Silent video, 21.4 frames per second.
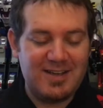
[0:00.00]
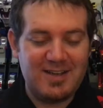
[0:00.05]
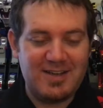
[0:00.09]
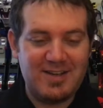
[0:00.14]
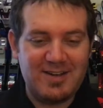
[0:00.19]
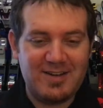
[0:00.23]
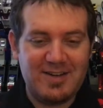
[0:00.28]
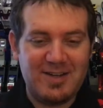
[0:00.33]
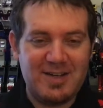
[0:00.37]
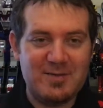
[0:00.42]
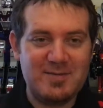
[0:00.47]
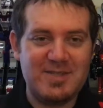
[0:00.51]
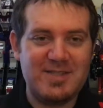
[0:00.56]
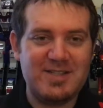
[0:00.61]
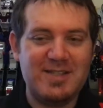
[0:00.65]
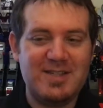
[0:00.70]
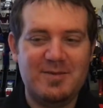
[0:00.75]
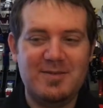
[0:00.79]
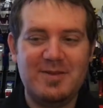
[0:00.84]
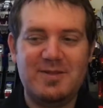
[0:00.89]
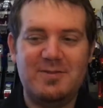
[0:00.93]
Here I am
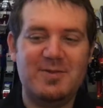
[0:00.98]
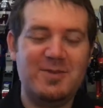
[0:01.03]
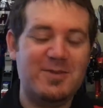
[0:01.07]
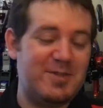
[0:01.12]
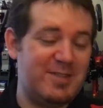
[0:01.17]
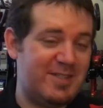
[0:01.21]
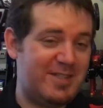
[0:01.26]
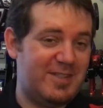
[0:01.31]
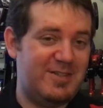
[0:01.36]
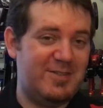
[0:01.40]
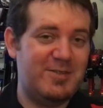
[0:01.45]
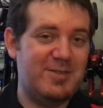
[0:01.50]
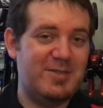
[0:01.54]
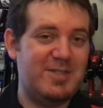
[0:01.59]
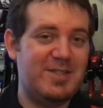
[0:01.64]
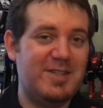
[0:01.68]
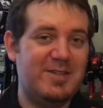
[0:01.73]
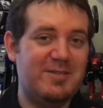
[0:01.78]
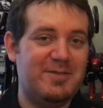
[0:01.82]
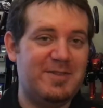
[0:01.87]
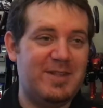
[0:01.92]
saying I'm going to focus on new
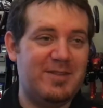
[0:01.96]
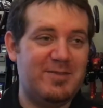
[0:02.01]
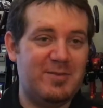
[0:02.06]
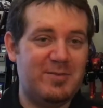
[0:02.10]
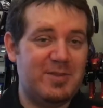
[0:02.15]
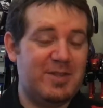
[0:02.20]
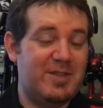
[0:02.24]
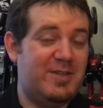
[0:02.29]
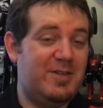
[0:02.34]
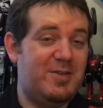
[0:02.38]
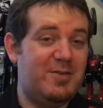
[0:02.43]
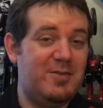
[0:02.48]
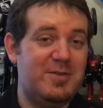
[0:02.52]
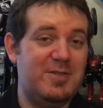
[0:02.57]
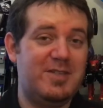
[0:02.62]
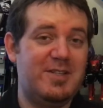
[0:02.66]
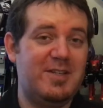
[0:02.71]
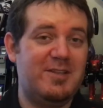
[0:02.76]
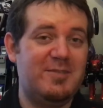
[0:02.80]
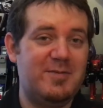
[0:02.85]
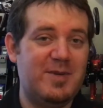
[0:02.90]
stuff, and even with the new
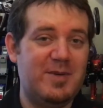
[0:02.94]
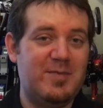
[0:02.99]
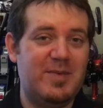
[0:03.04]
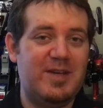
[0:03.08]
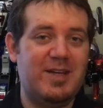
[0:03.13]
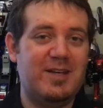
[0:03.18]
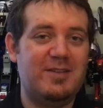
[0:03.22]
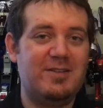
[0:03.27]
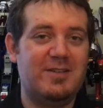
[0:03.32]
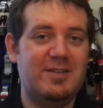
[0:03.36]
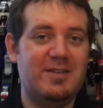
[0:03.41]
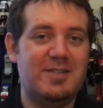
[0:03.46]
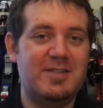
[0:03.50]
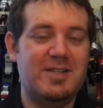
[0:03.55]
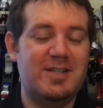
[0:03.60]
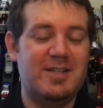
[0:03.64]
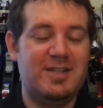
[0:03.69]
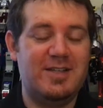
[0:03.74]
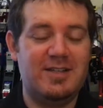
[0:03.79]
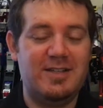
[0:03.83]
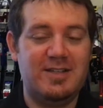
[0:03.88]
stuff, my backlog's
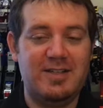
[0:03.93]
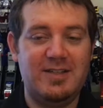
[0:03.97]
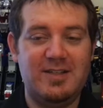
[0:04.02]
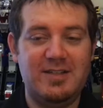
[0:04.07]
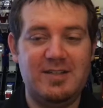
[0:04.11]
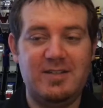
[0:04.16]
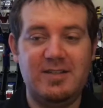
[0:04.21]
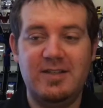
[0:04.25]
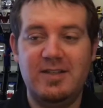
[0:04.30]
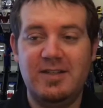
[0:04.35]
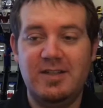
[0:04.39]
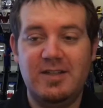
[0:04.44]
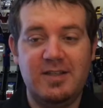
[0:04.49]
getting out of hand.